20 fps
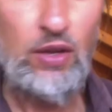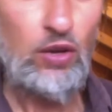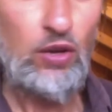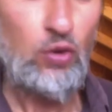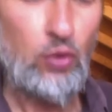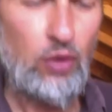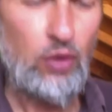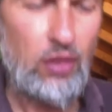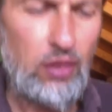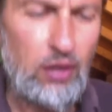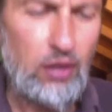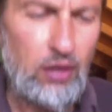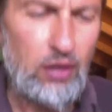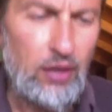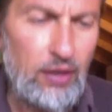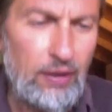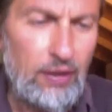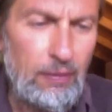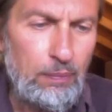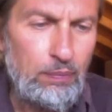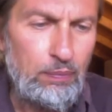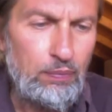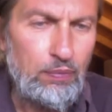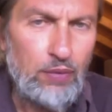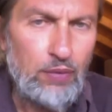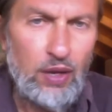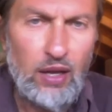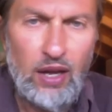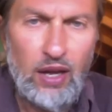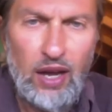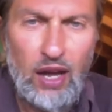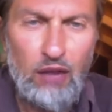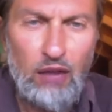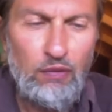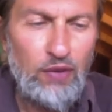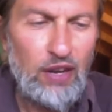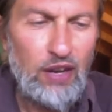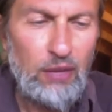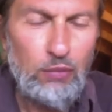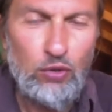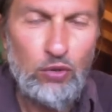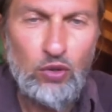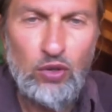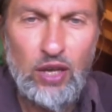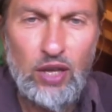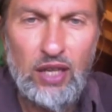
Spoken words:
with a half lemon